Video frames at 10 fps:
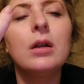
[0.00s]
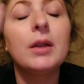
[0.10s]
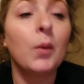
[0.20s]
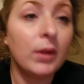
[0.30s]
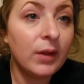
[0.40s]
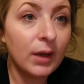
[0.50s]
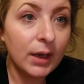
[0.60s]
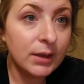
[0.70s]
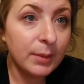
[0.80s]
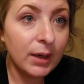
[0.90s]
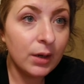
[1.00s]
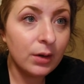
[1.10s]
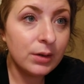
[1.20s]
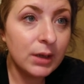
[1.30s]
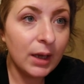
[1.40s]
the only thing that gets me to go
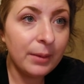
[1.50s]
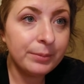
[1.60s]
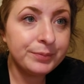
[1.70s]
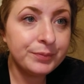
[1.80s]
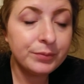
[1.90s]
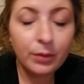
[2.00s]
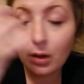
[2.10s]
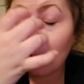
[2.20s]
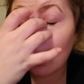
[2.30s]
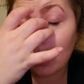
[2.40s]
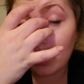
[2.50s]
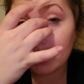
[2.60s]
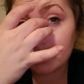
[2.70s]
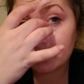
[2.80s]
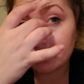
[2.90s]
to sleep. Um,